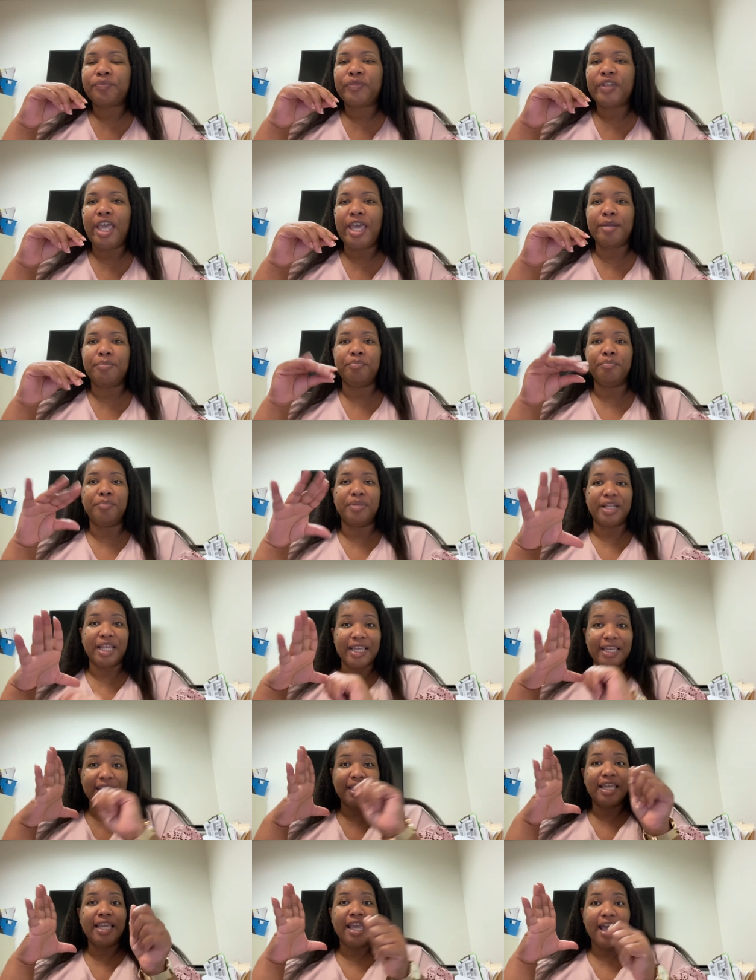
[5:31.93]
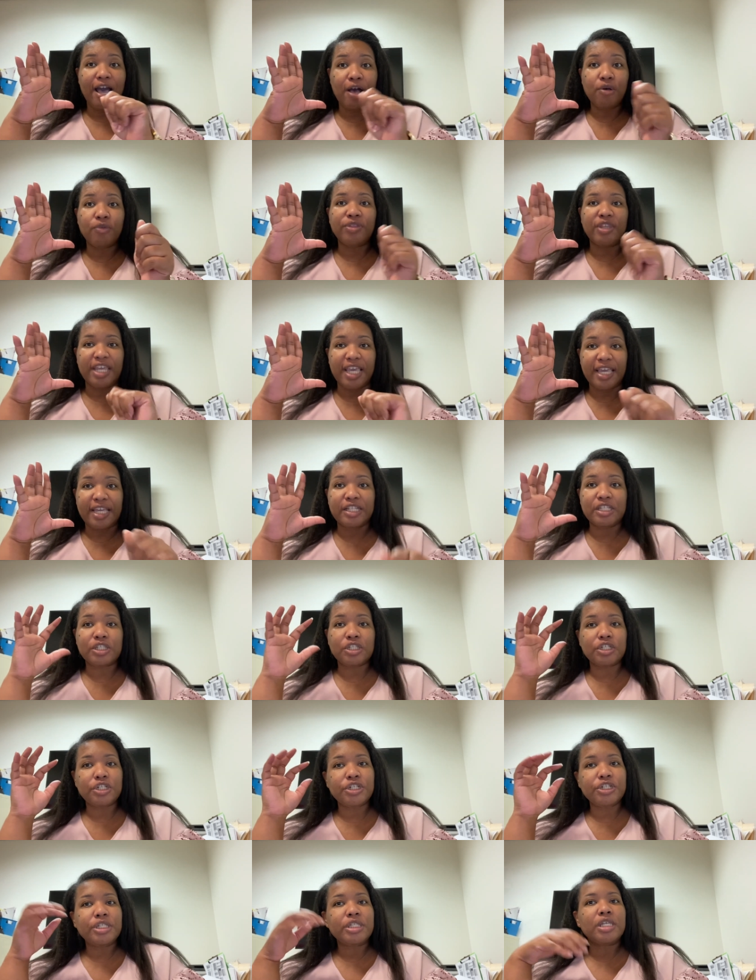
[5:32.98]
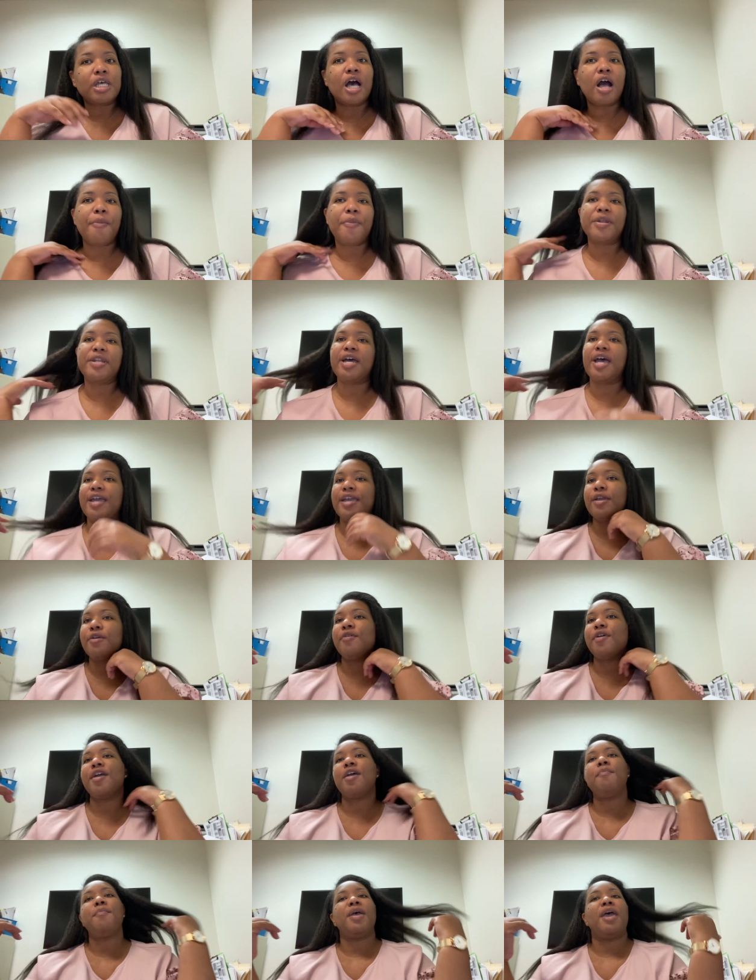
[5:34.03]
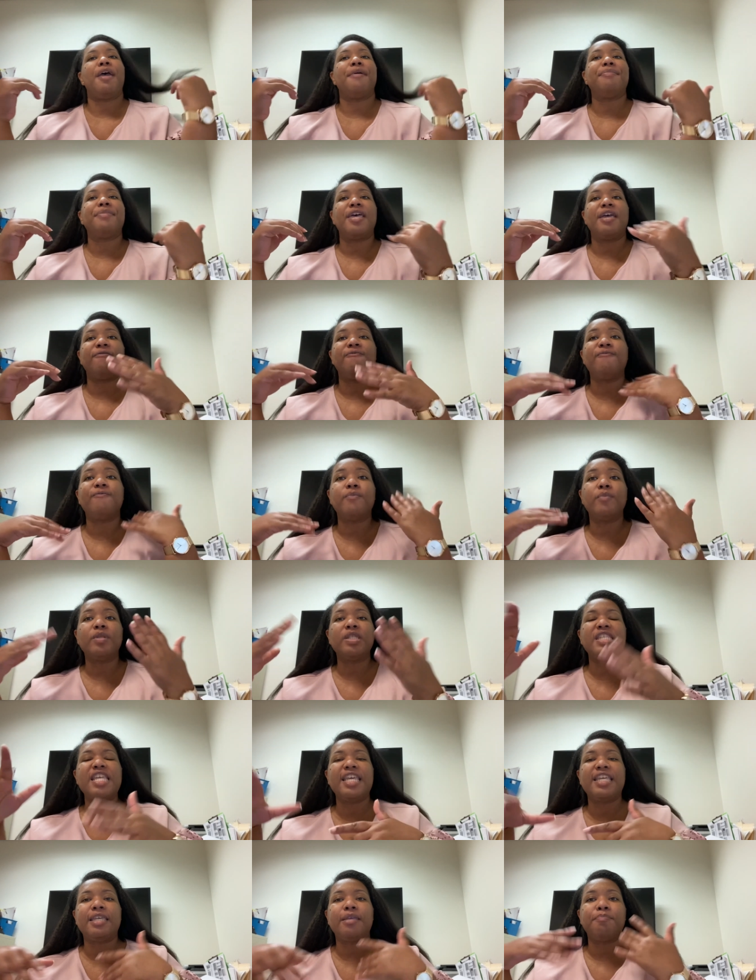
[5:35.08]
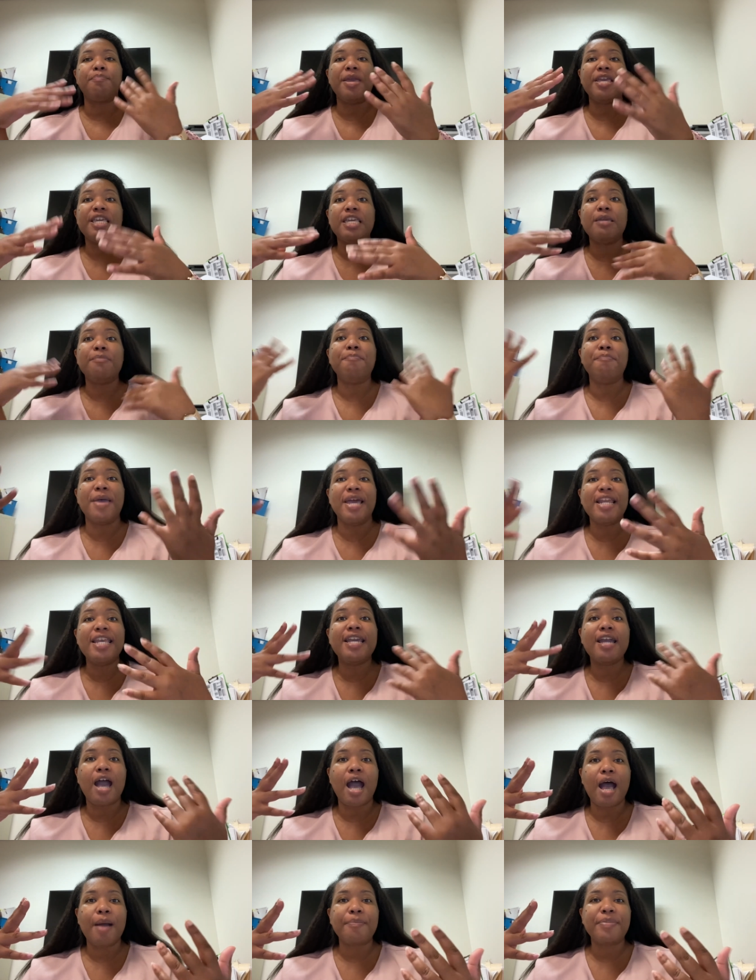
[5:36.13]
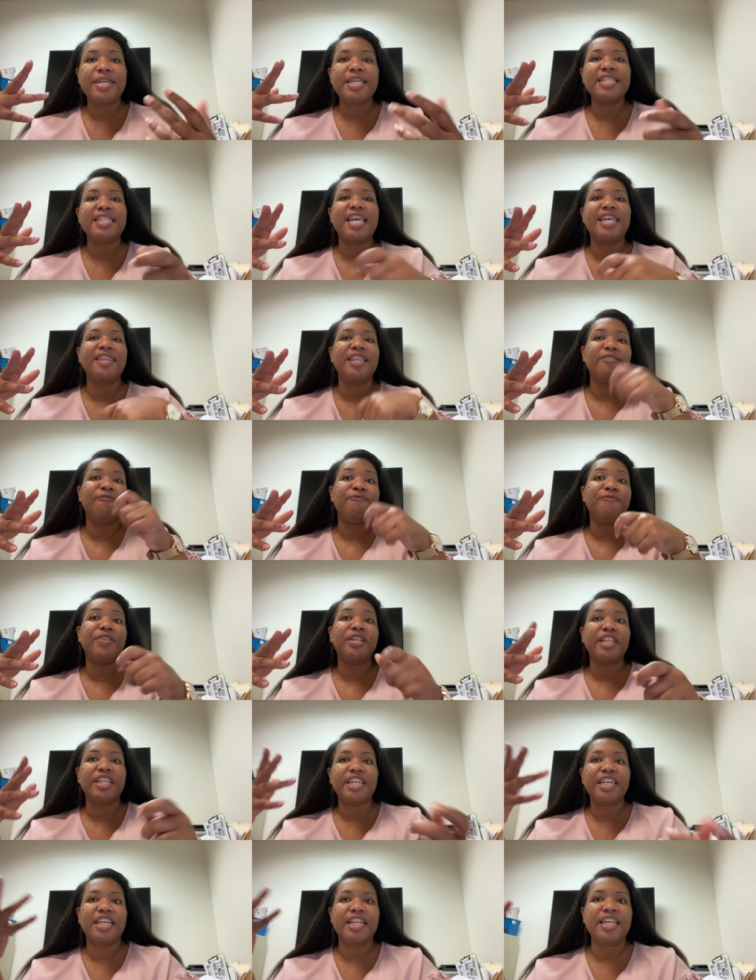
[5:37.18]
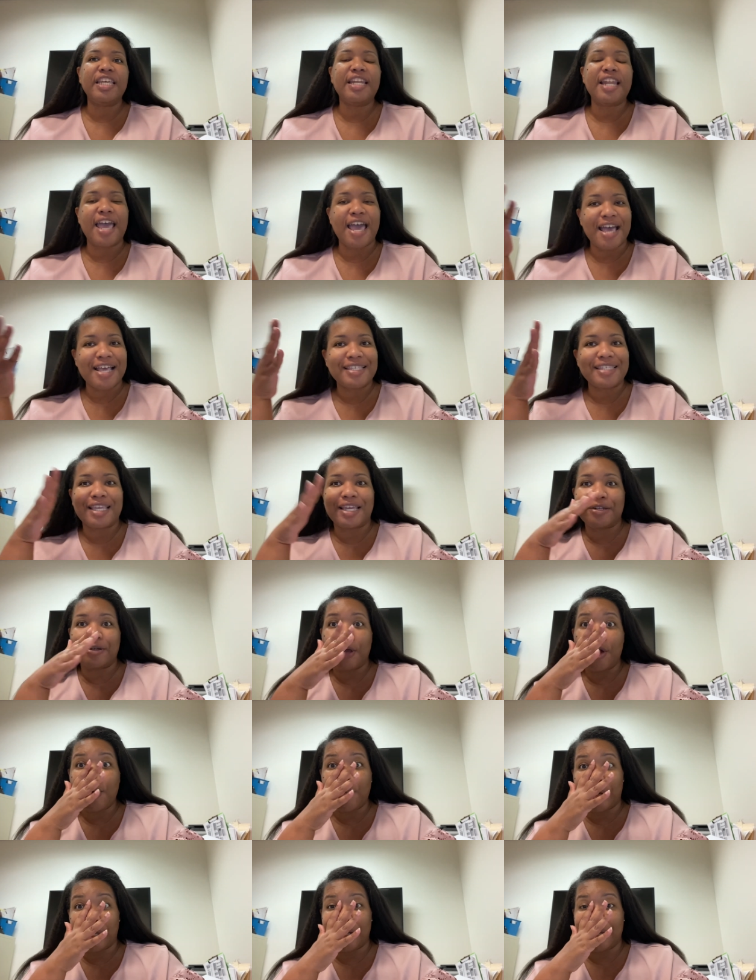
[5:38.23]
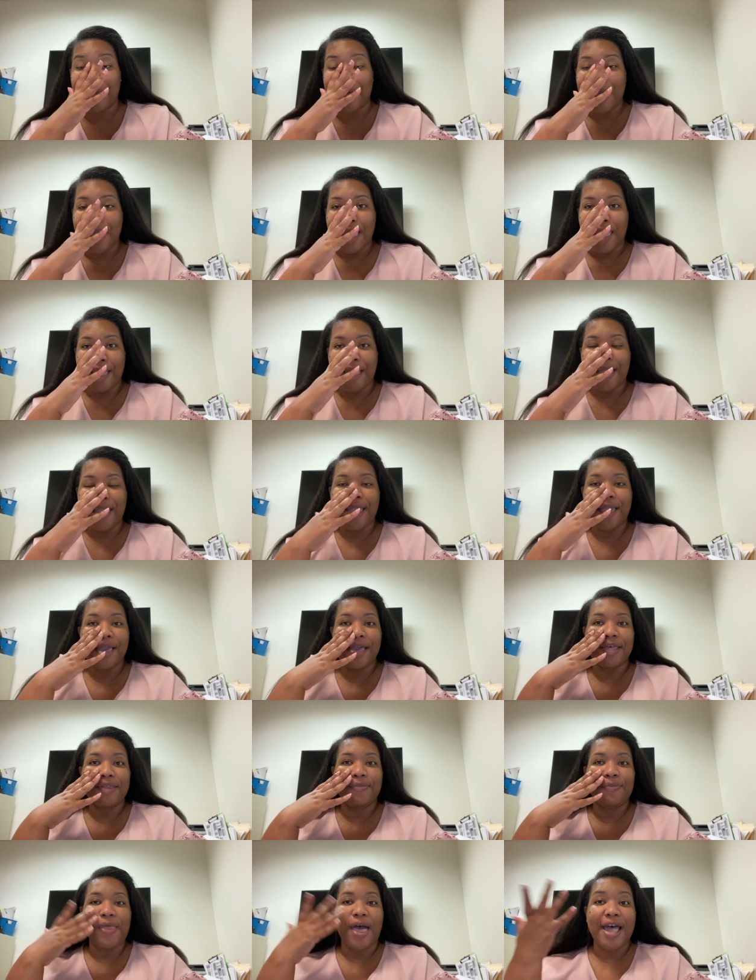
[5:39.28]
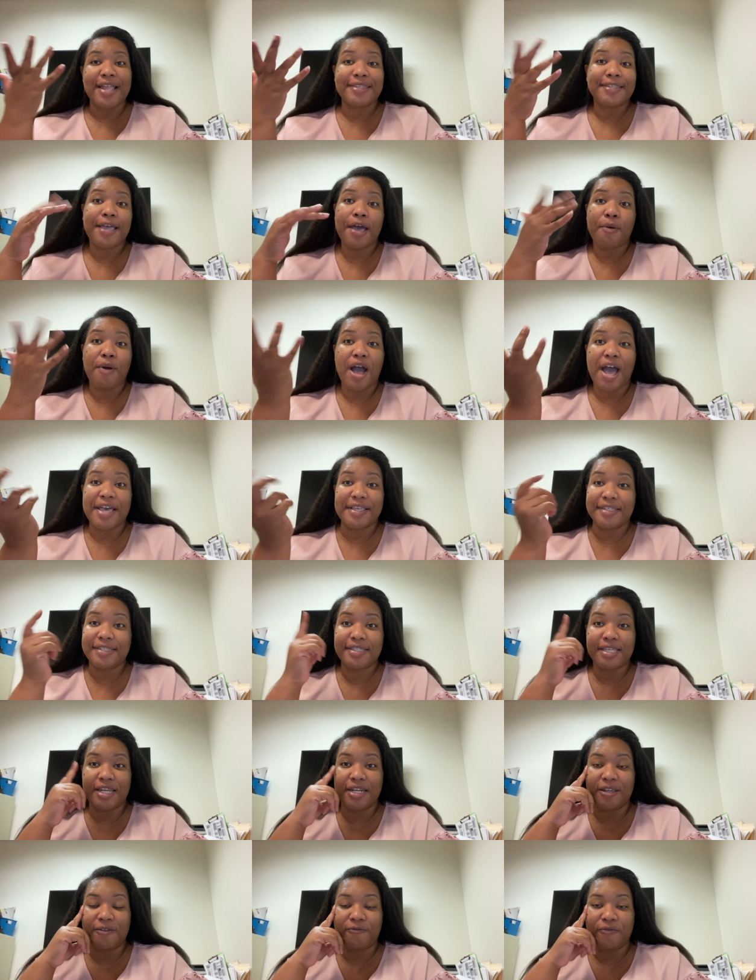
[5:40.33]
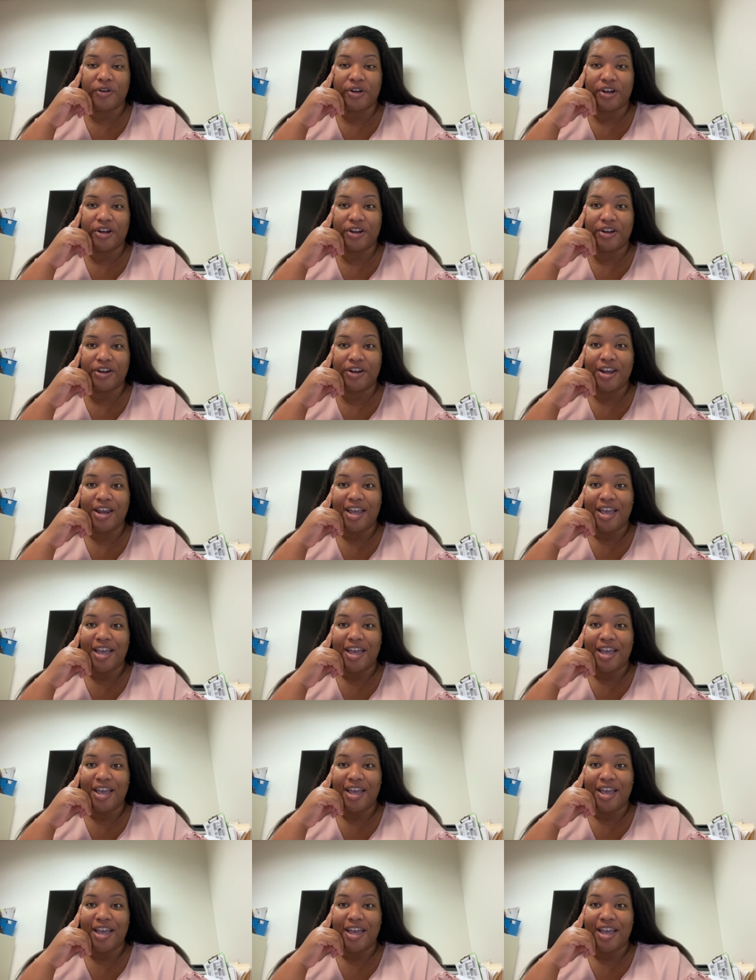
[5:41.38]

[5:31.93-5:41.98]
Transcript: and blanking out the answers on the diagram, and then making many copies and then filling it in as I know it. And that's how I study for,